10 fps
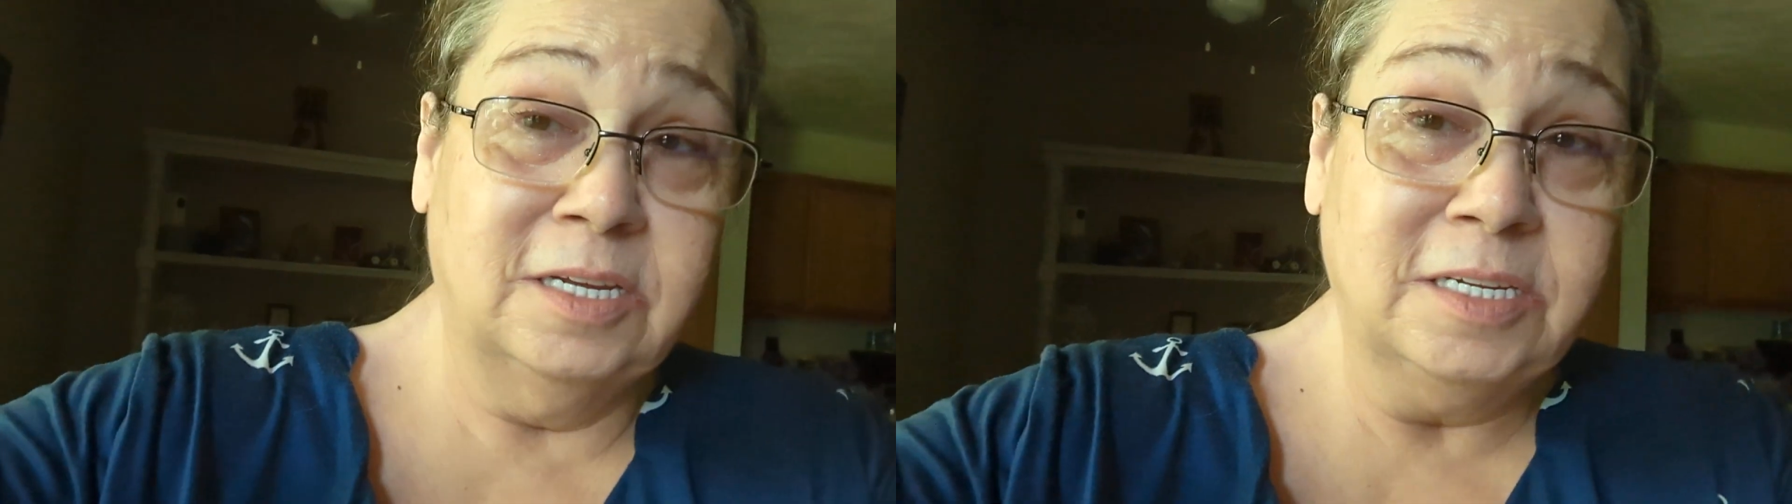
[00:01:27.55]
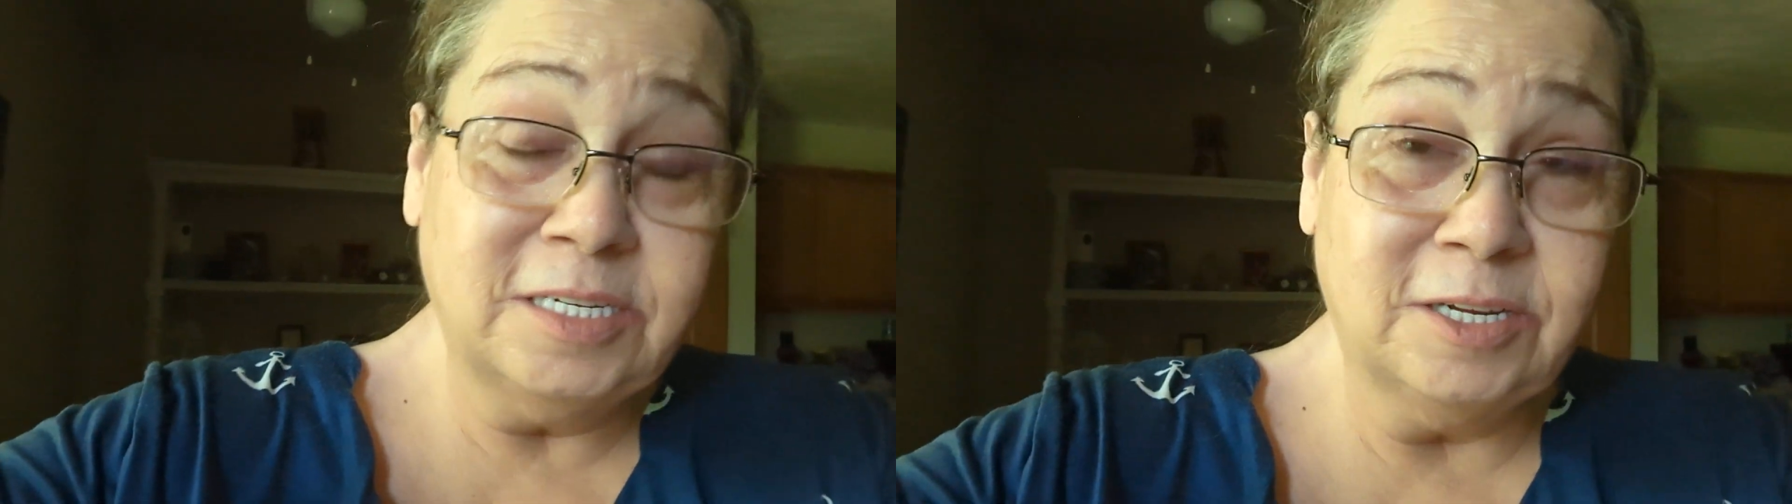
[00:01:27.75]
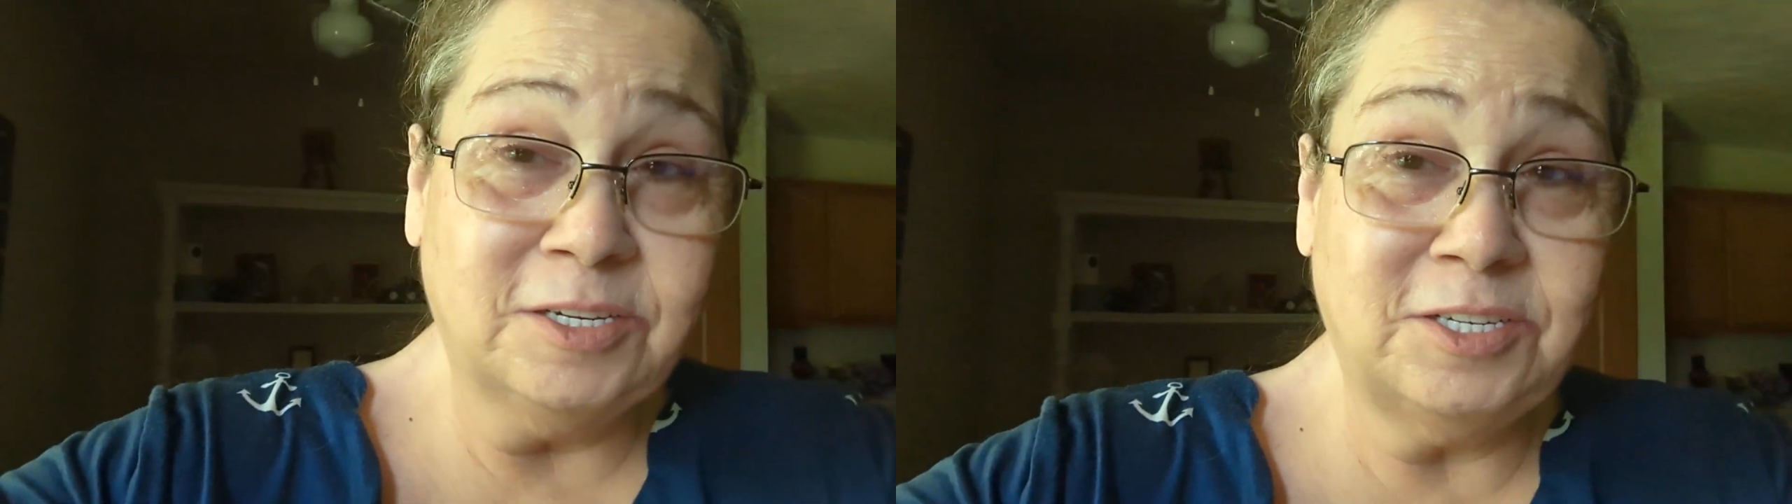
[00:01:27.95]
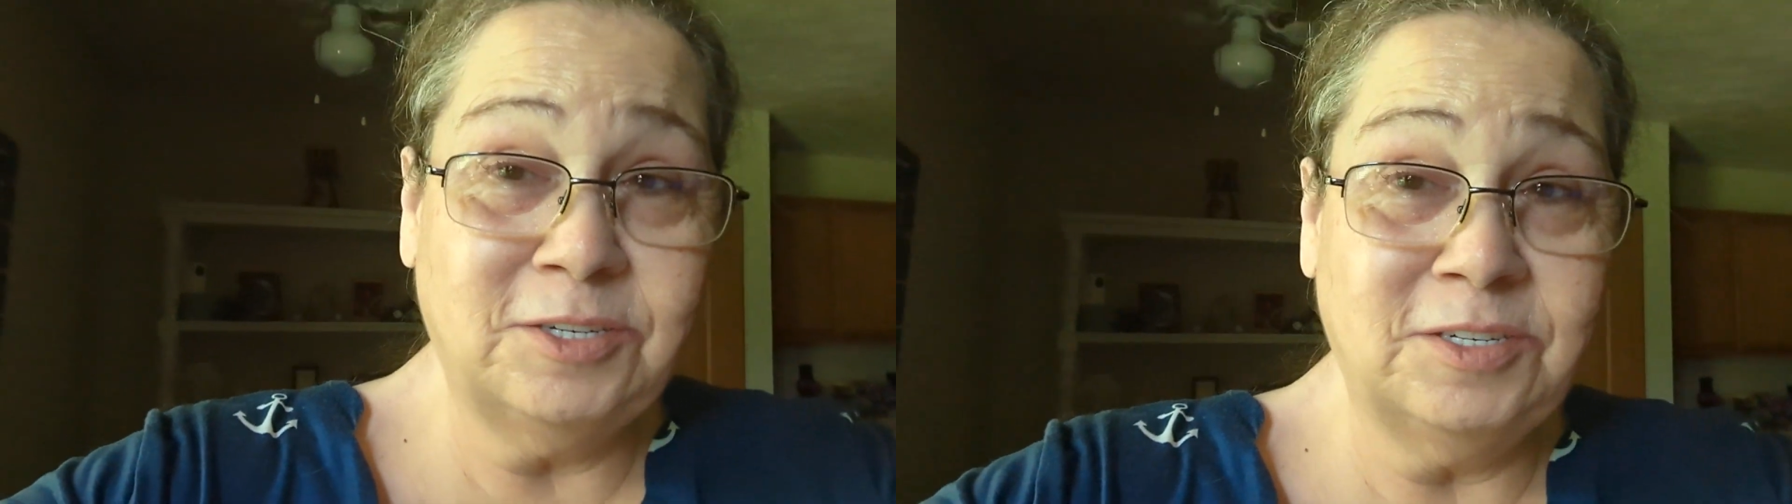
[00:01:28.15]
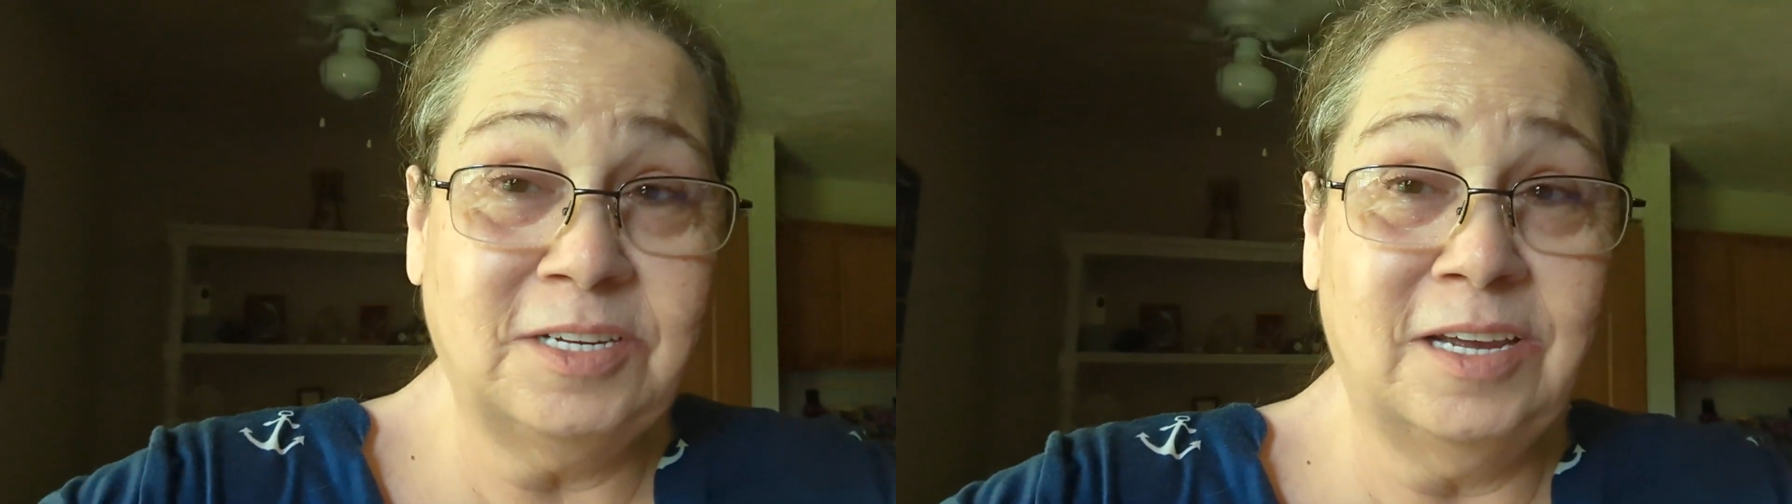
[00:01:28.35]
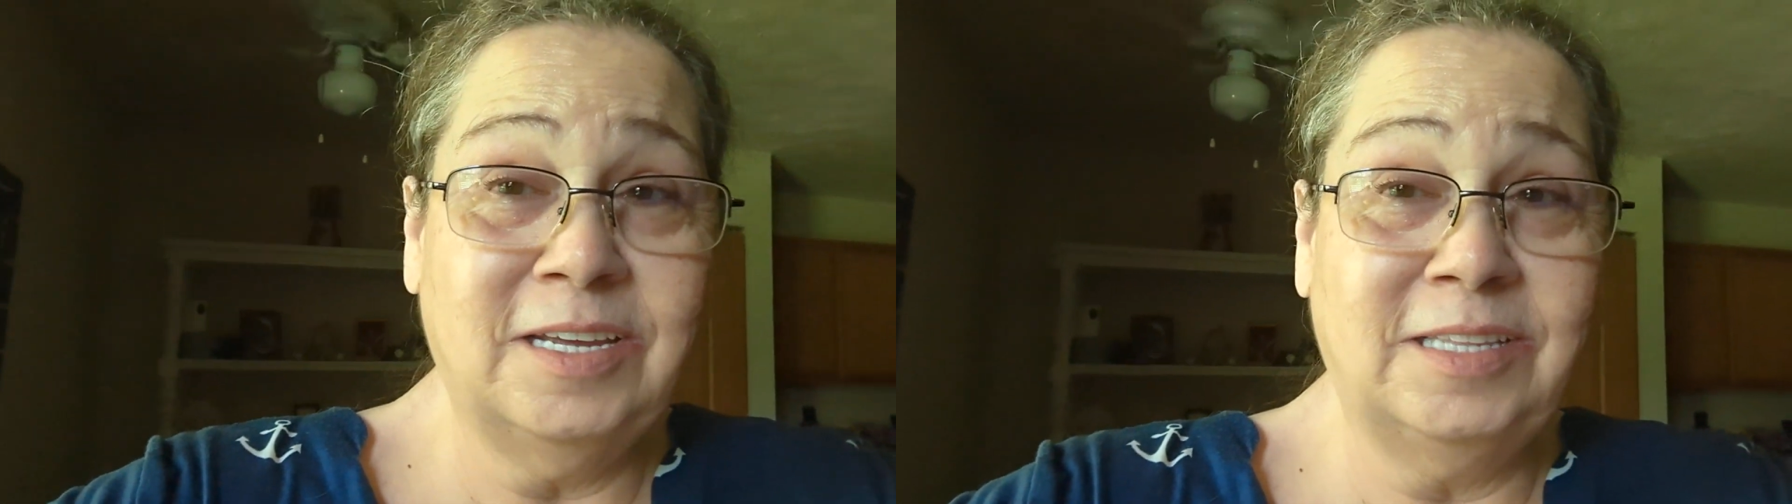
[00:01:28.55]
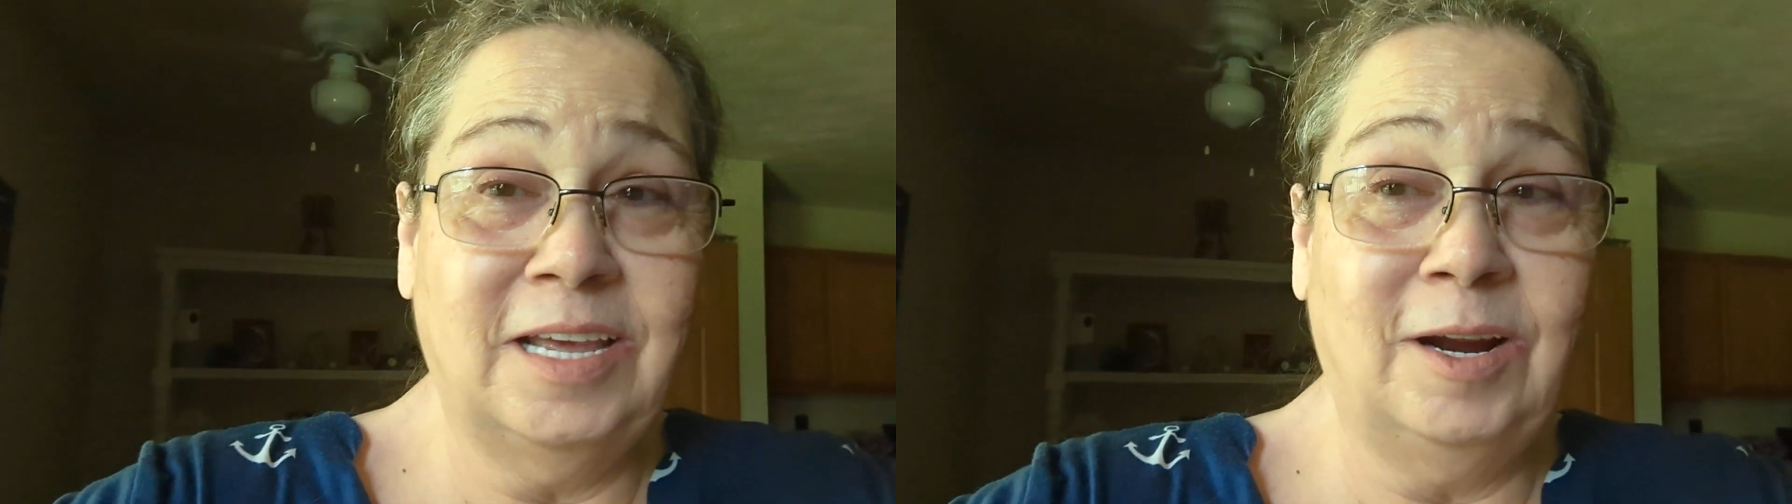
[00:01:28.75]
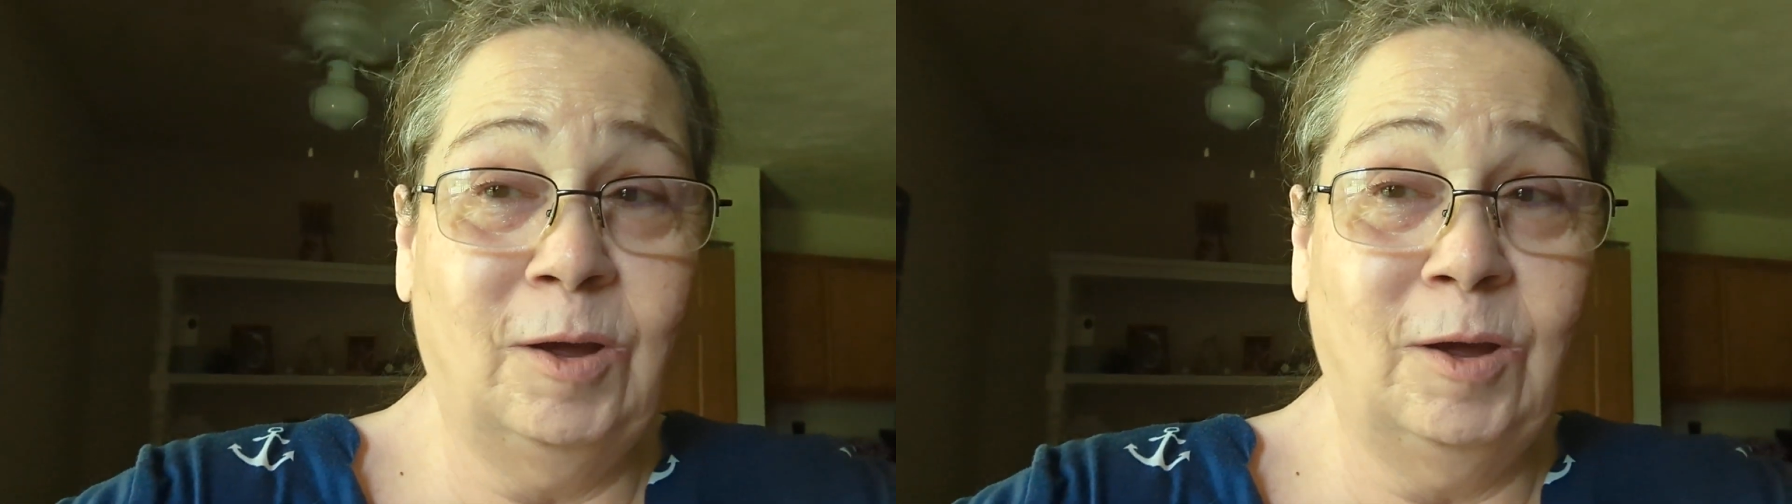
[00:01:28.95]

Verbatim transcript: So as soon as I get that